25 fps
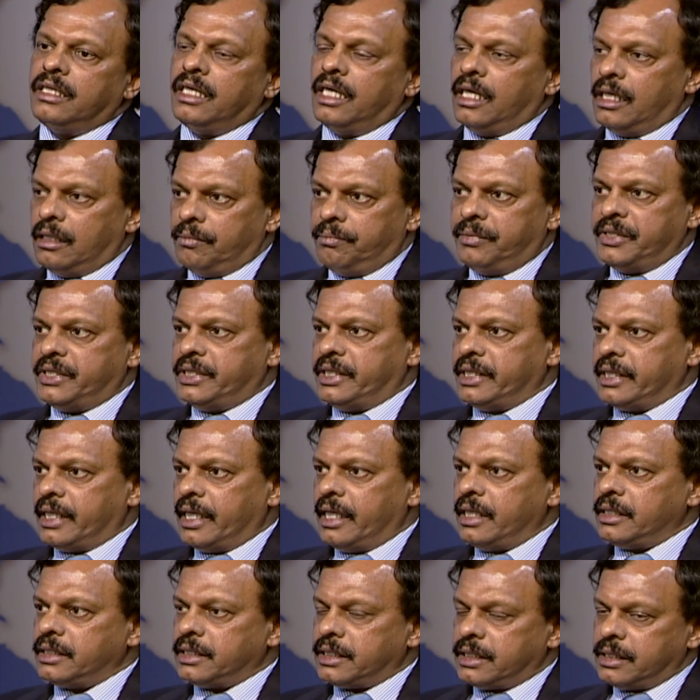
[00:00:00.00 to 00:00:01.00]
LPG
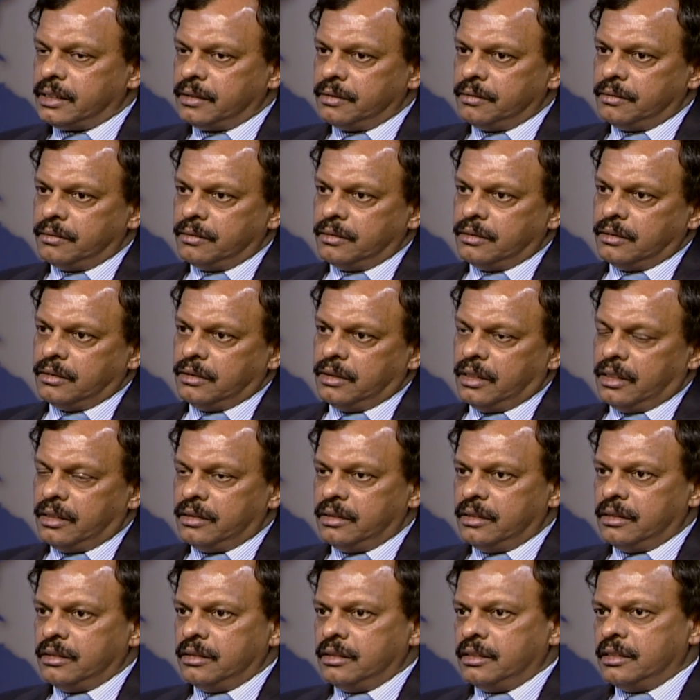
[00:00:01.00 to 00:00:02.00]
gas,
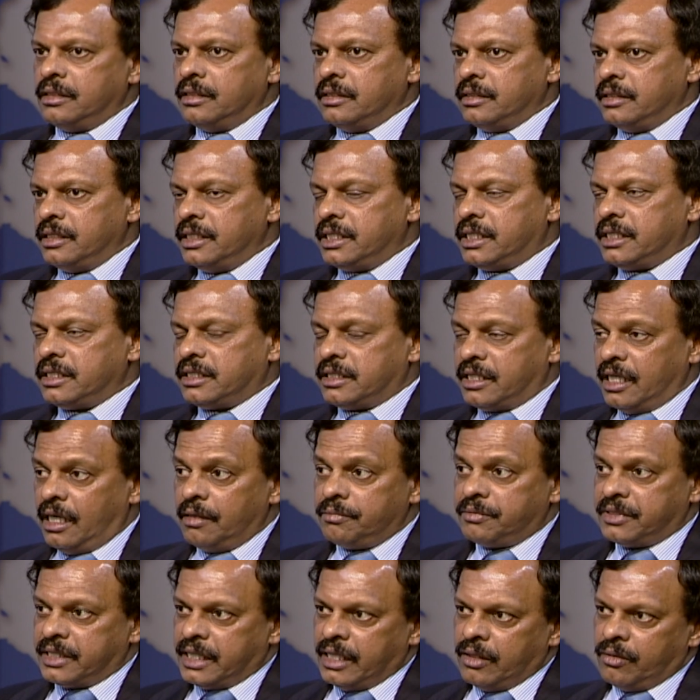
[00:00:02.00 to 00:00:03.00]
and this
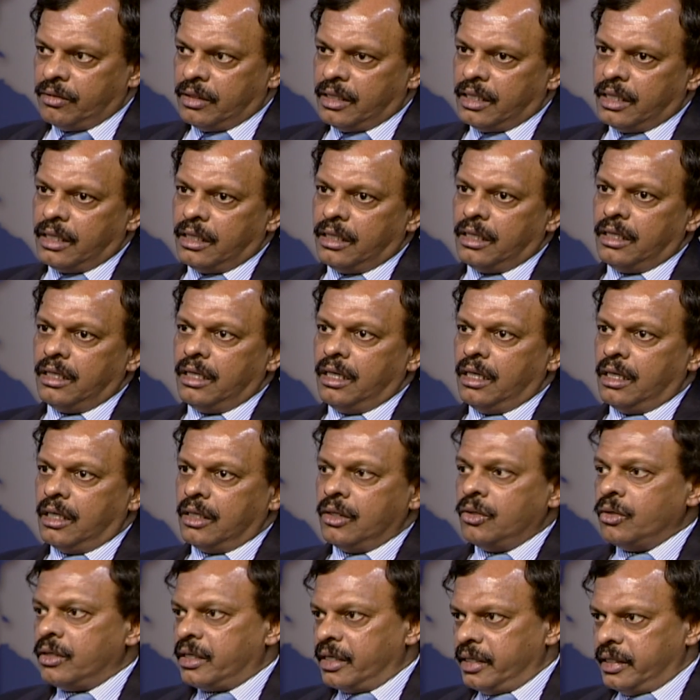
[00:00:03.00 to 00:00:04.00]
itself give
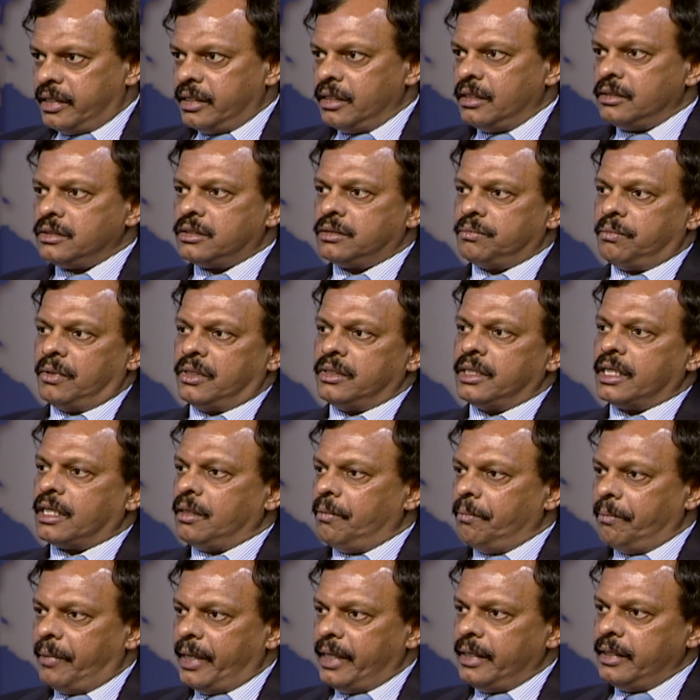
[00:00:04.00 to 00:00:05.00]
good returns for the
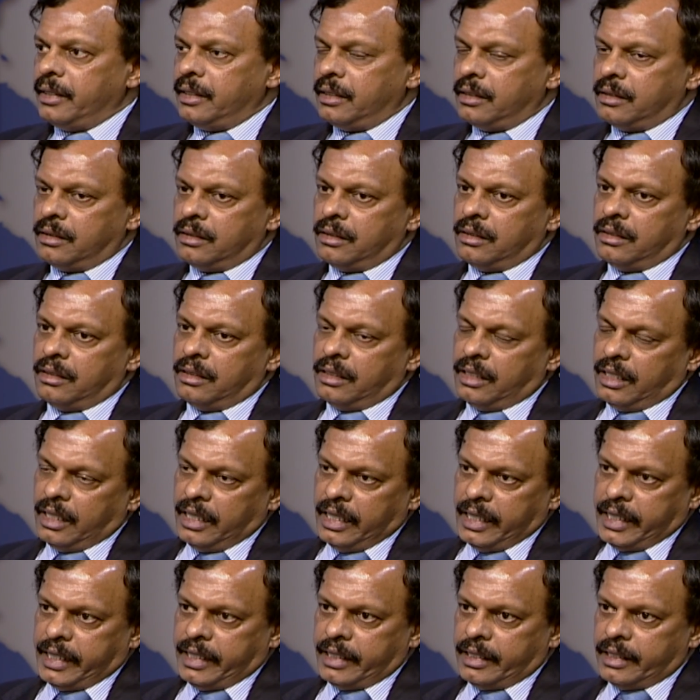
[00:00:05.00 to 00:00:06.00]
company.
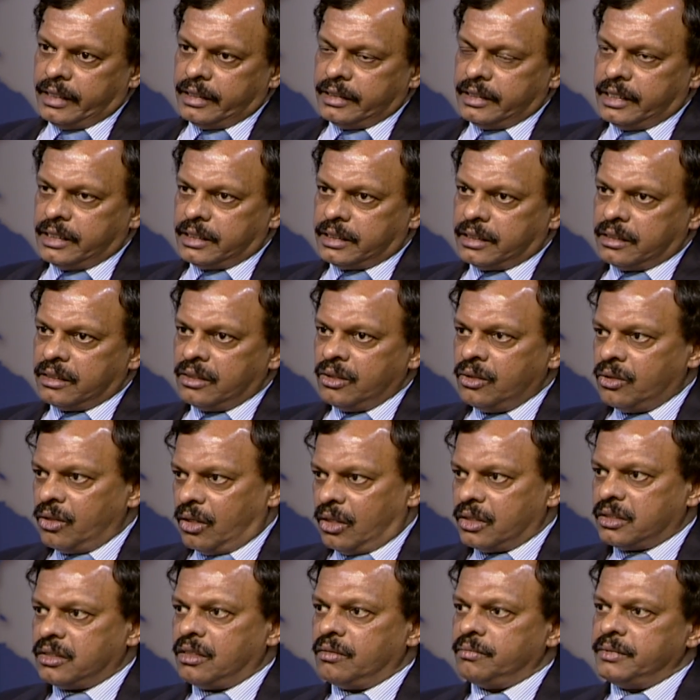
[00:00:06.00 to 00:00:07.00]
In turn, this
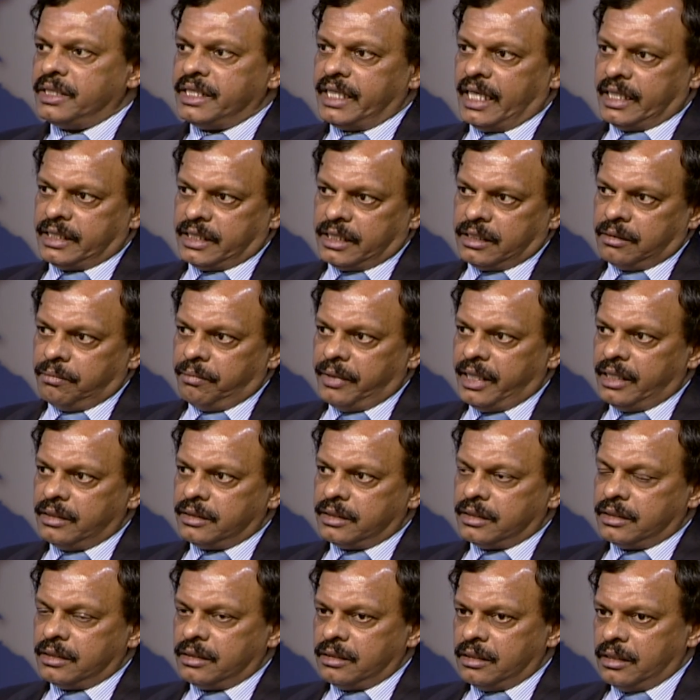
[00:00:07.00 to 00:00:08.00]
growth of the asset
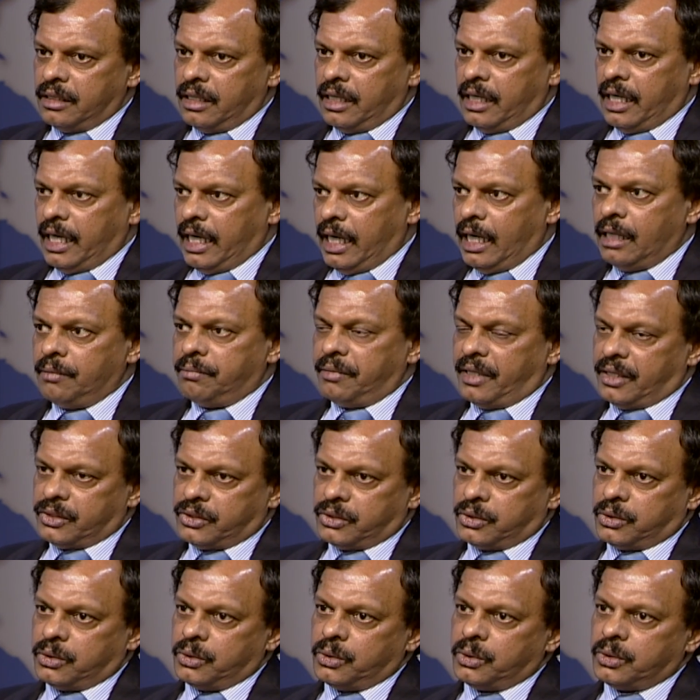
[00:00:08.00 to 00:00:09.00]
base help us
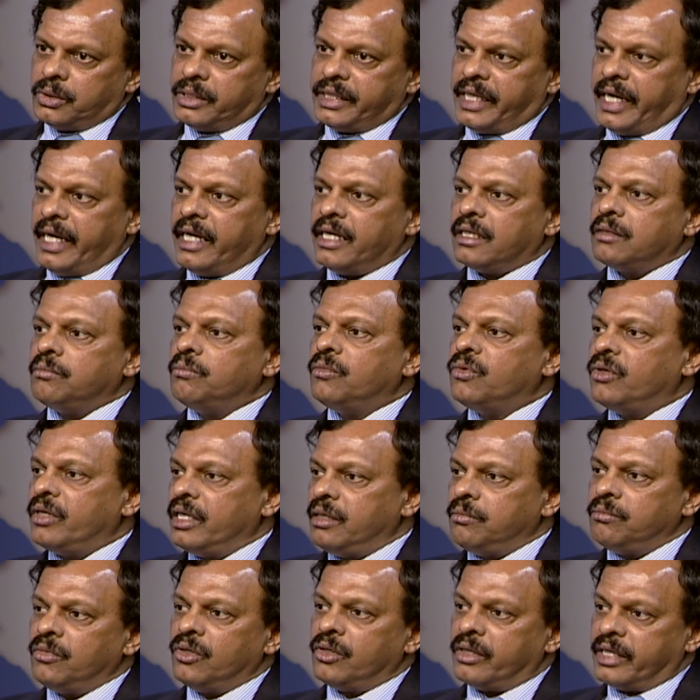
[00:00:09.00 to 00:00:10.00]
to take more
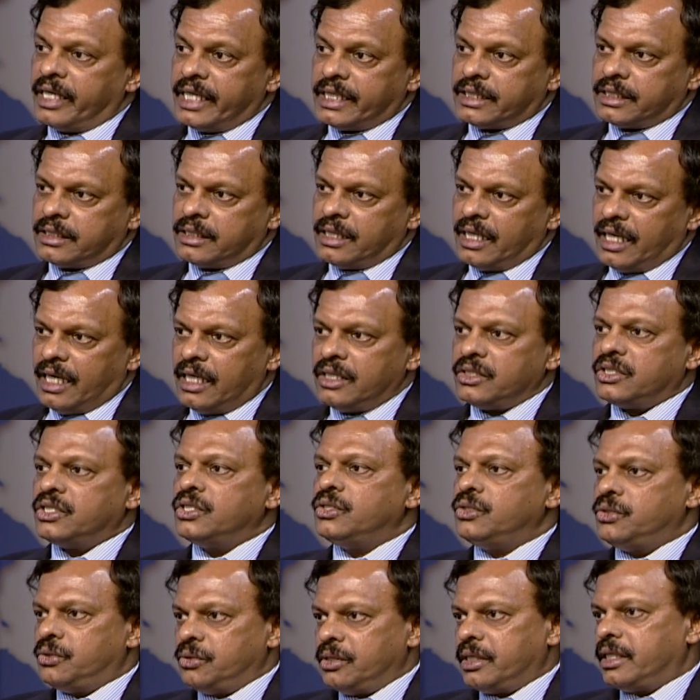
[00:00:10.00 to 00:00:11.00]
and more risks as an
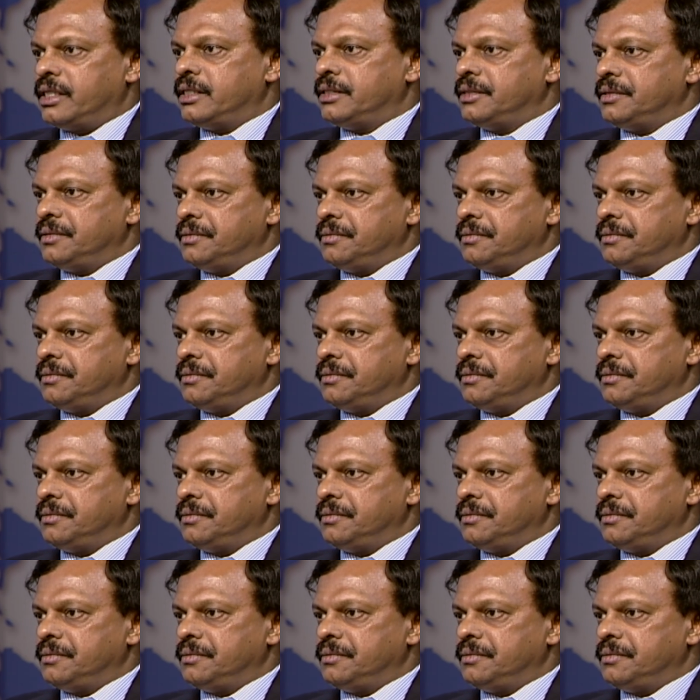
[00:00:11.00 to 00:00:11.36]
insurer.